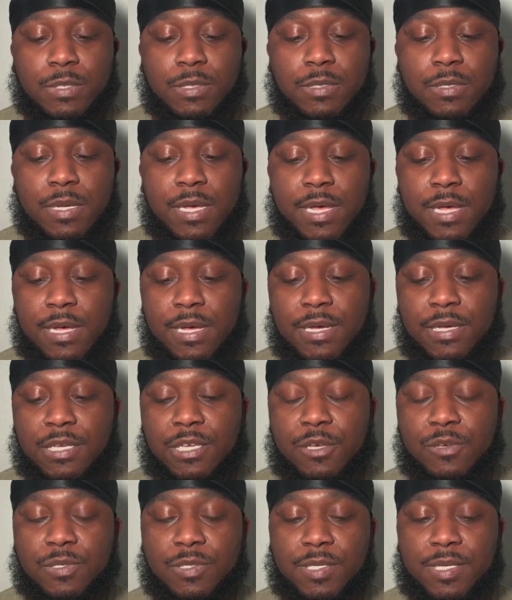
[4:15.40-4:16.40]

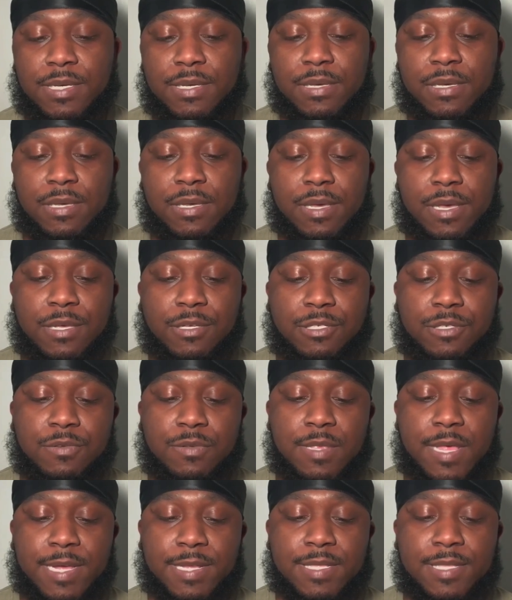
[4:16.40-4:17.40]
QC issue
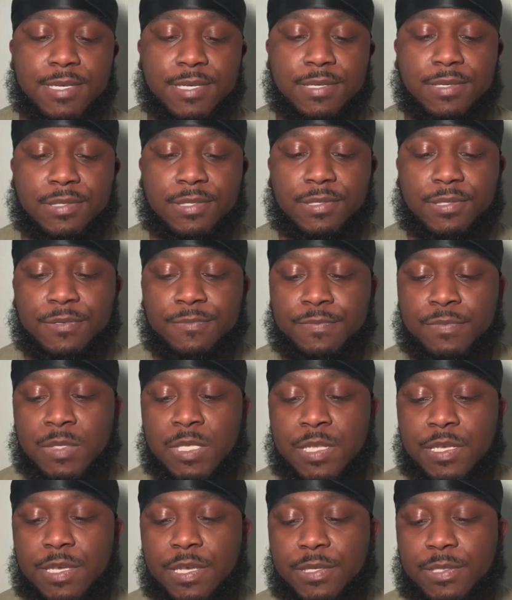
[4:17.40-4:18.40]
like this
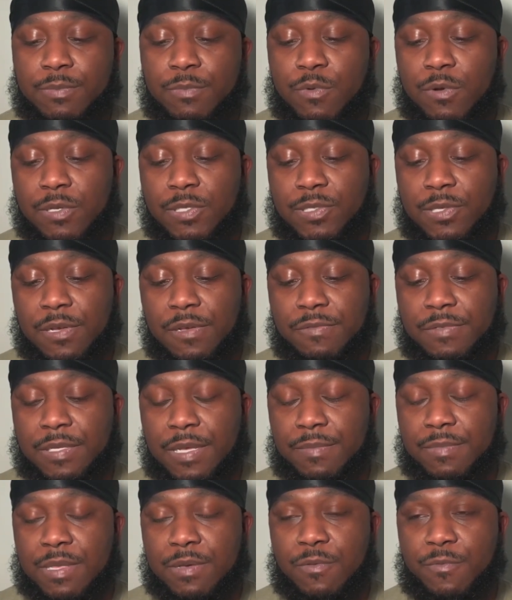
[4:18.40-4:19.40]
is more so
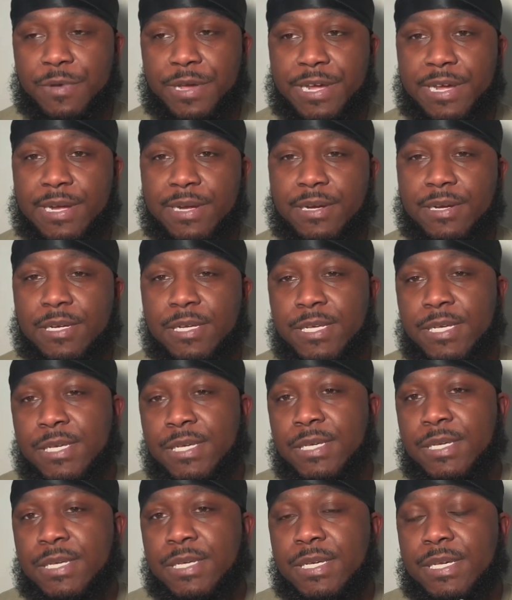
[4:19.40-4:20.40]
something where
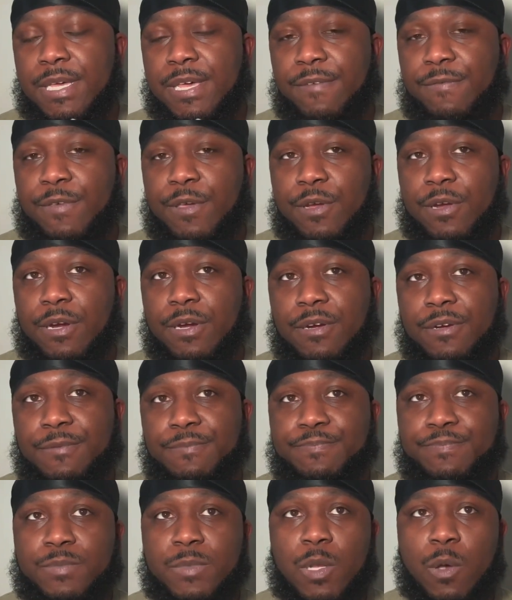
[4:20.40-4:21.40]
if you're
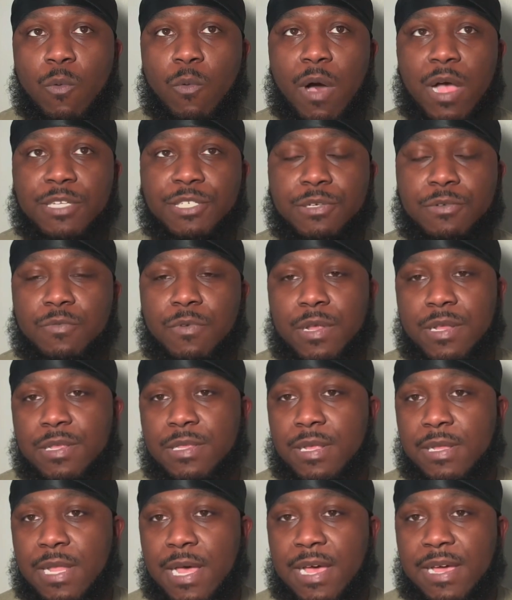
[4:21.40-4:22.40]
watching one of the
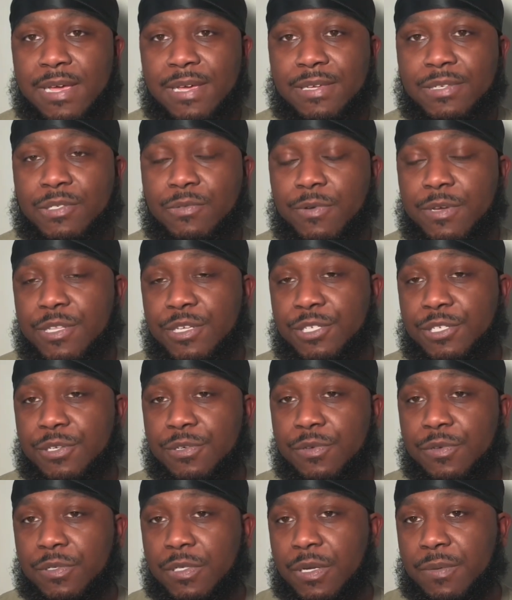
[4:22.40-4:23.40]
lines where the
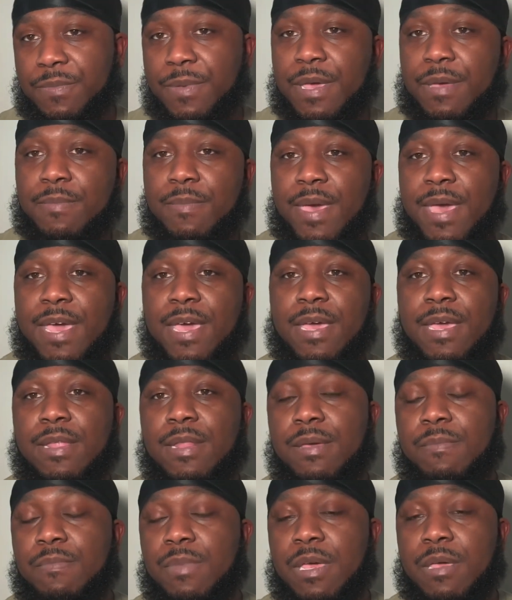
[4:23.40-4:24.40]
shoes are being made
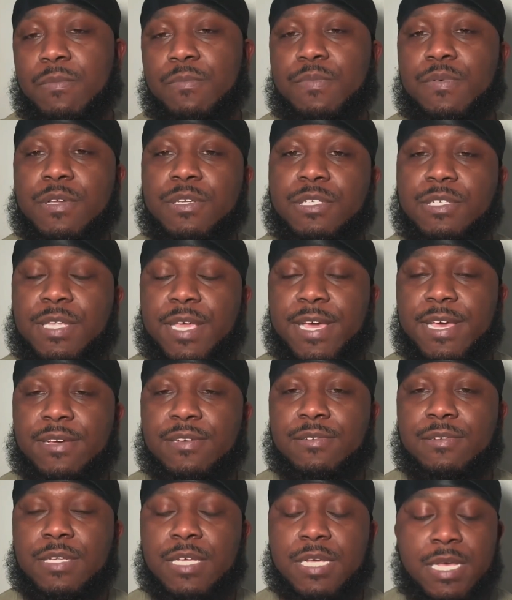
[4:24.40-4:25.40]
and being pushed
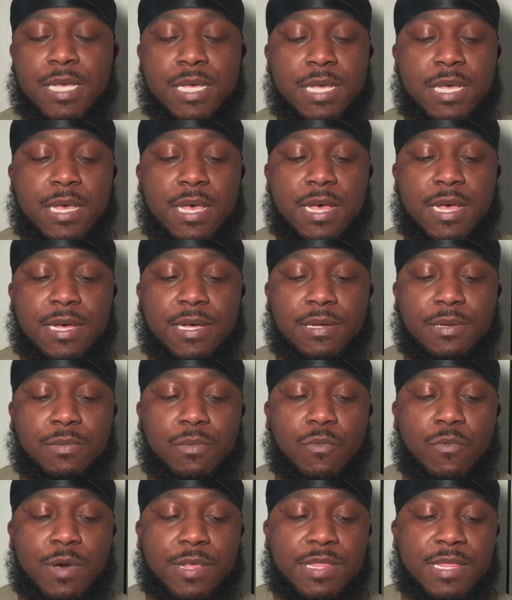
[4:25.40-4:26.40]
down,
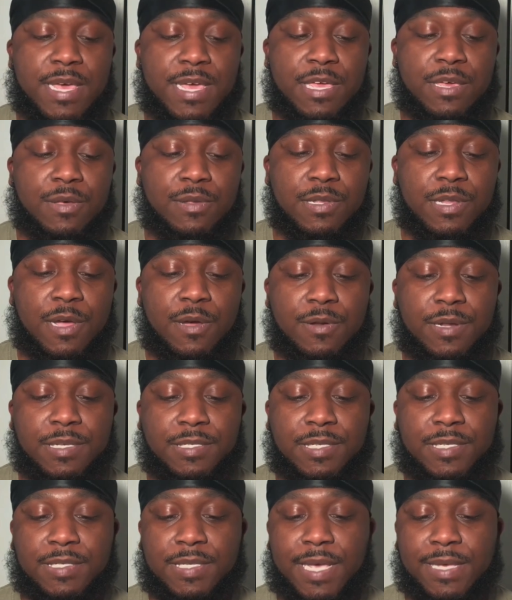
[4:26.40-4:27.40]
one thing you'll notice
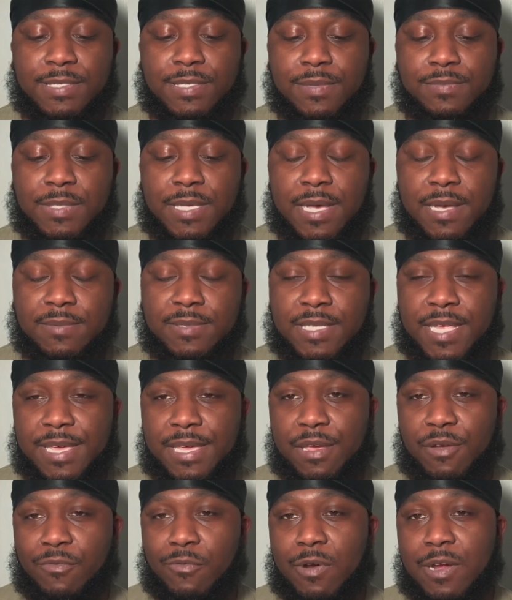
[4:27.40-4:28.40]
is that sometimes they
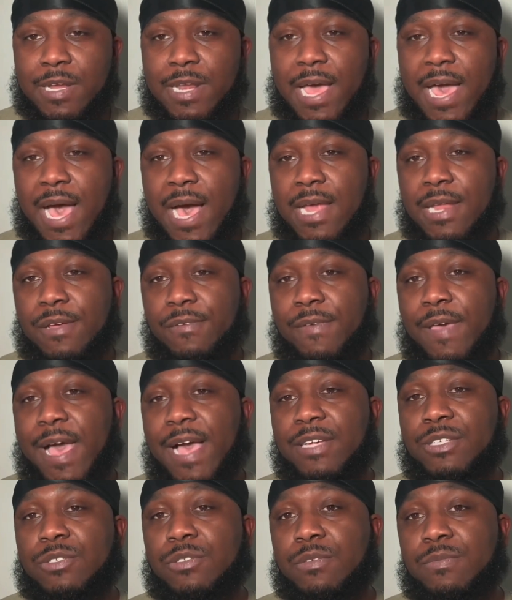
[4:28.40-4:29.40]
can run out of
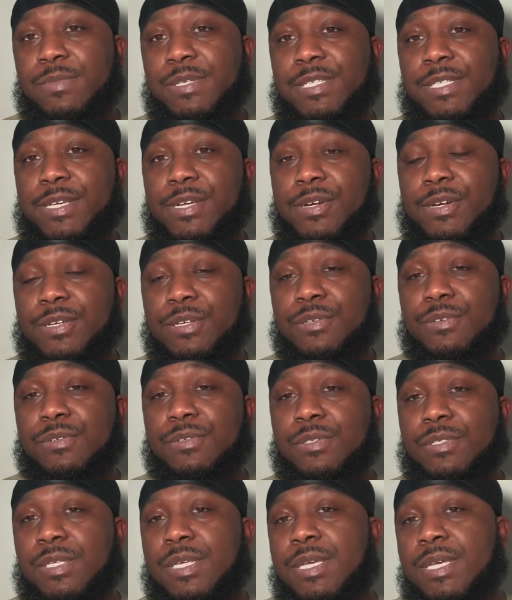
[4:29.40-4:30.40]
actual
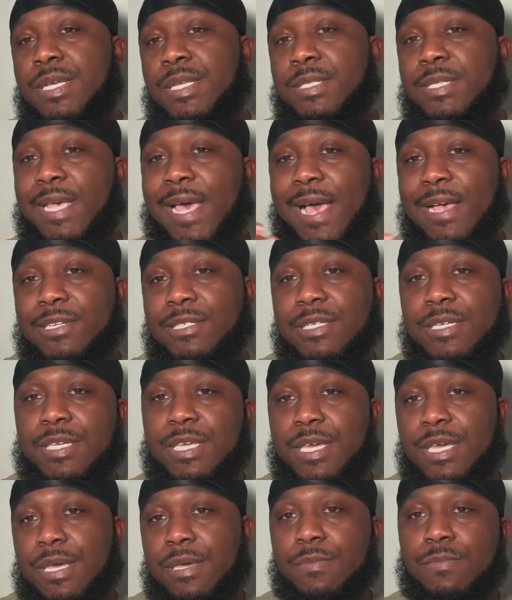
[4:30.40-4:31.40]
materials to actually
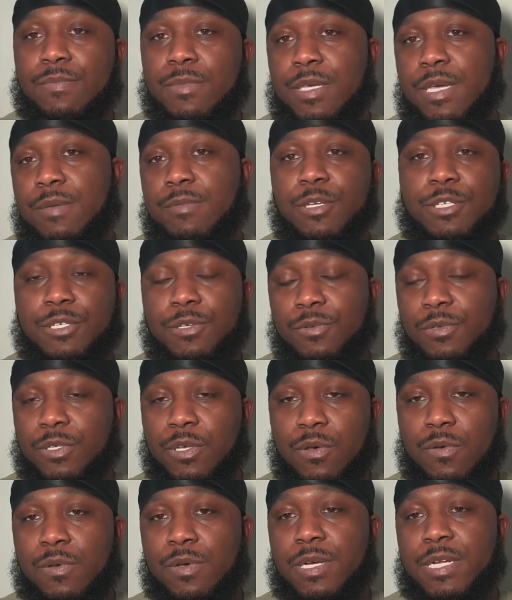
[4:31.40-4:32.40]
keep the shoes
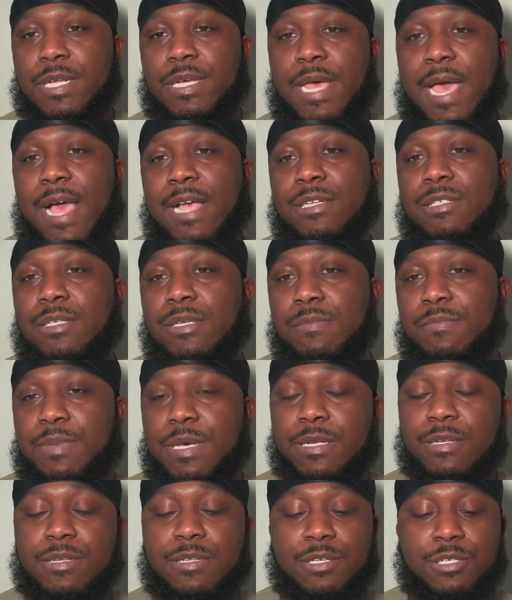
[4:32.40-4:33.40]
going and actually
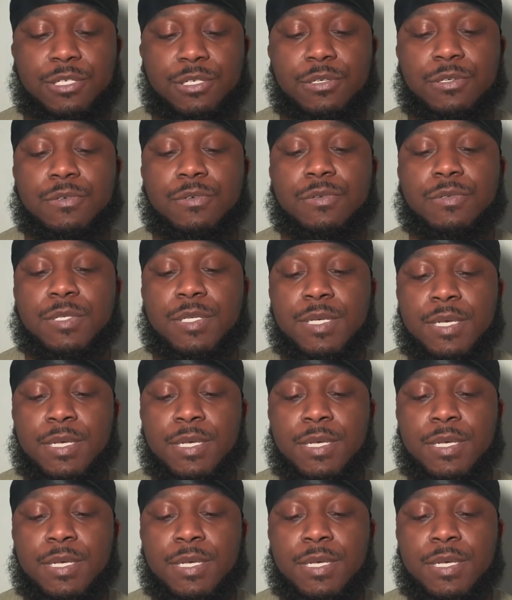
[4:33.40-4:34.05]
building the shoes.